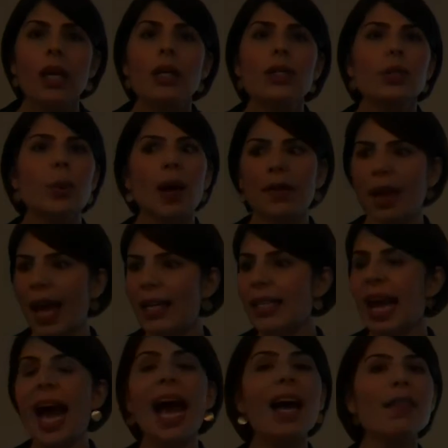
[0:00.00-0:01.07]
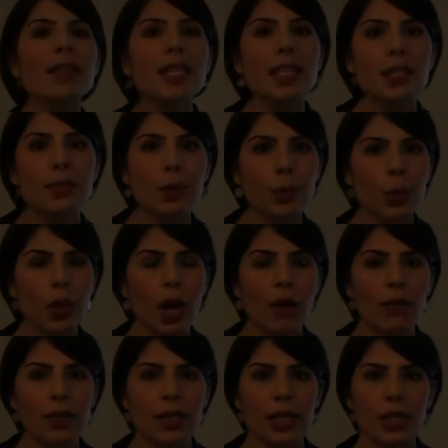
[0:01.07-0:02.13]
So I've had to have these individual
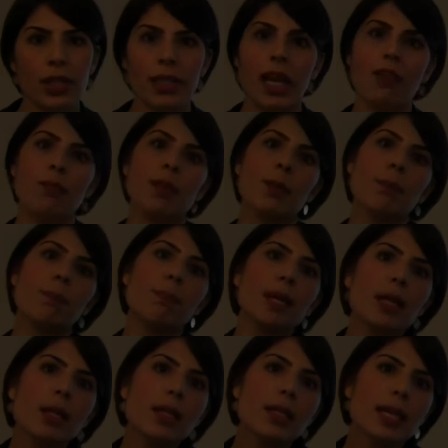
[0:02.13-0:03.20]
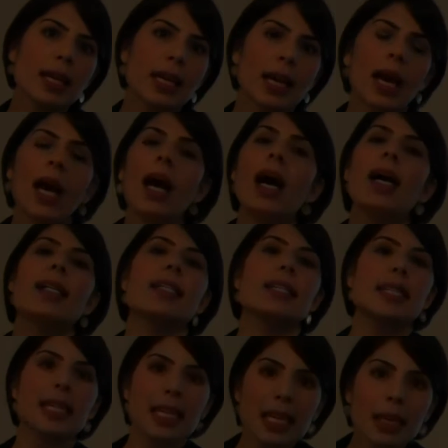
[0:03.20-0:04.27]
conversations. I've been building a
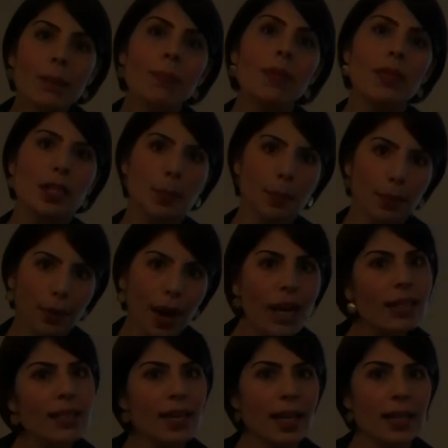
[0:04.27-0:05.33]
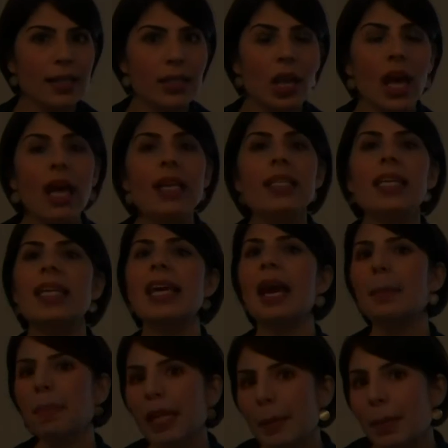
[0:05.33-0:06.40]
team building process to
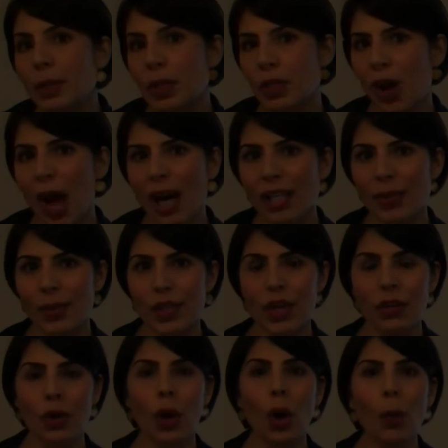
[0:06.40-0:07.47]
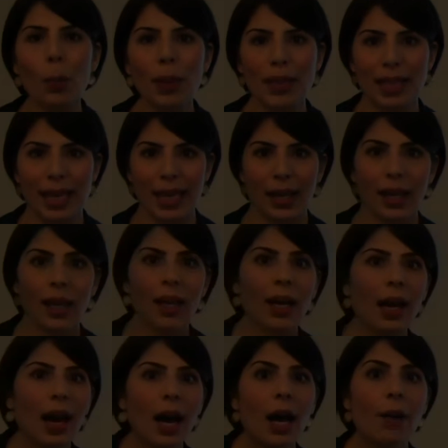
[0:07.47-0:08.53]
get people to talk to each other openly.
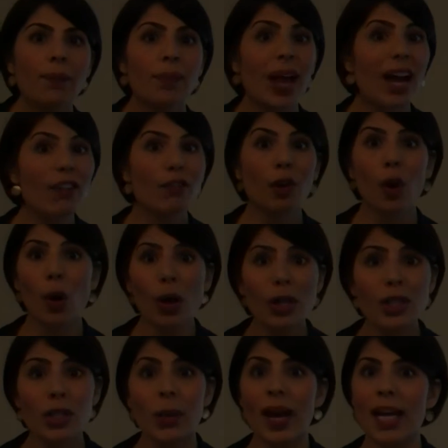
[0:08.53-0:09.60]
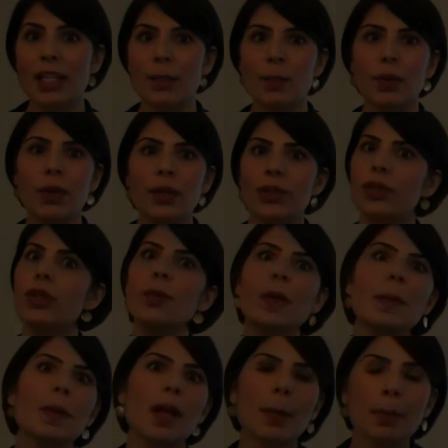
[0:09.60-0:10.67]
I've also had to put 2
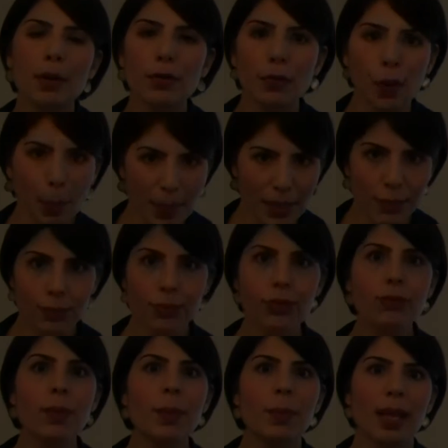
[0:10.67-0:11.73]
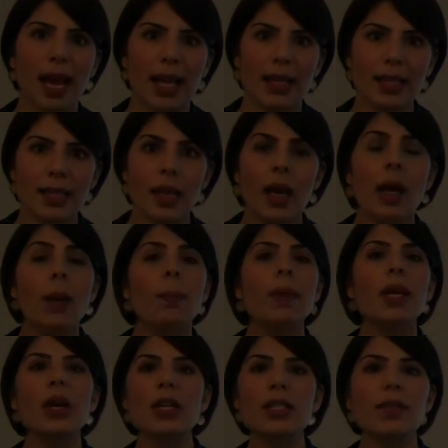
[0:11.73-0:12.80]
people on performance improvement plans
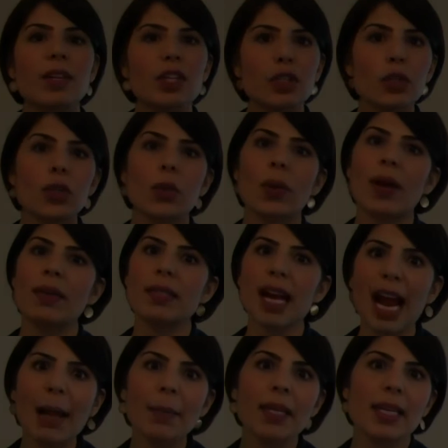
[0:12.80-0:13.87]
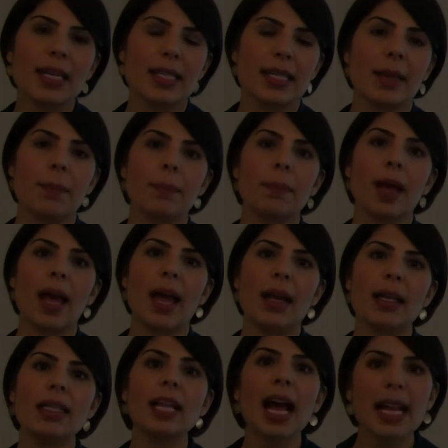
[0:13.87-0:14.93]
because issues around timeliness
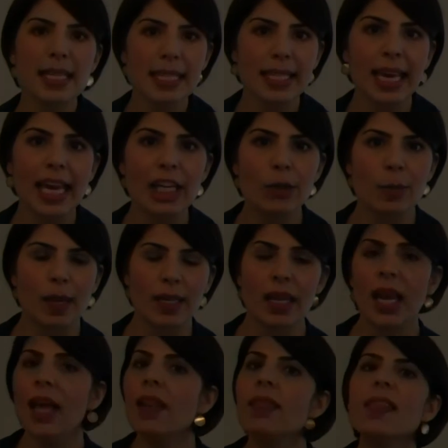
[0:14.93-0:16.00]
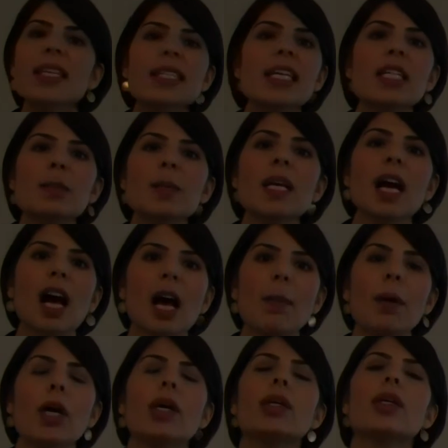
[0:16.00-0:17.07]
and client engagement. This has become
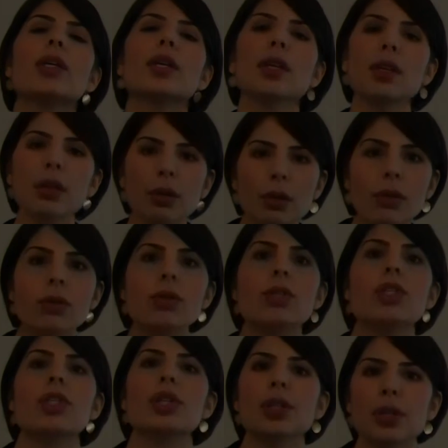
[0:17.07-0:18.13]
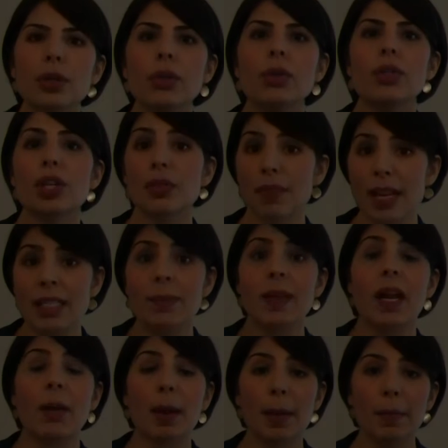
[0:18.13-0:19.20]
a huge investment
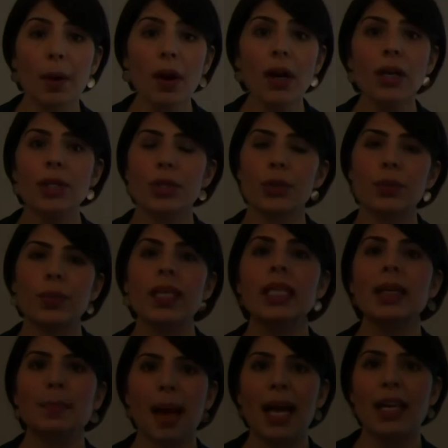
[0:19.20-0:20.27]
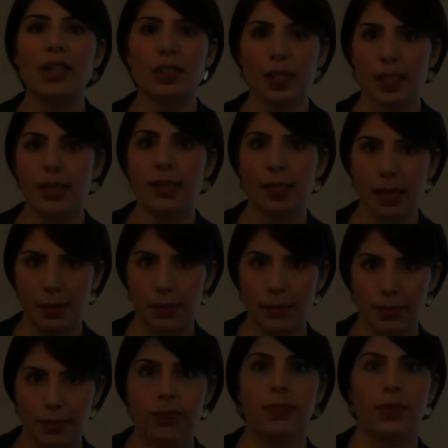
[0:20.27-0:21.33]
on my part to really manage this team,
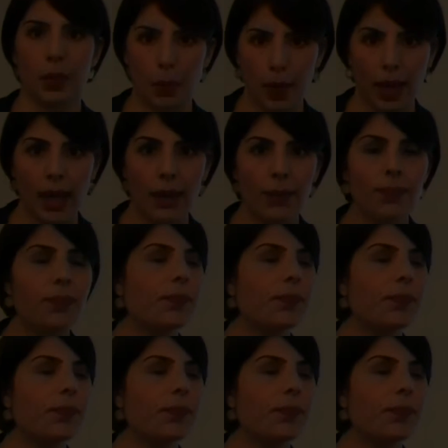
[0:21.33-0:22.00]
okay?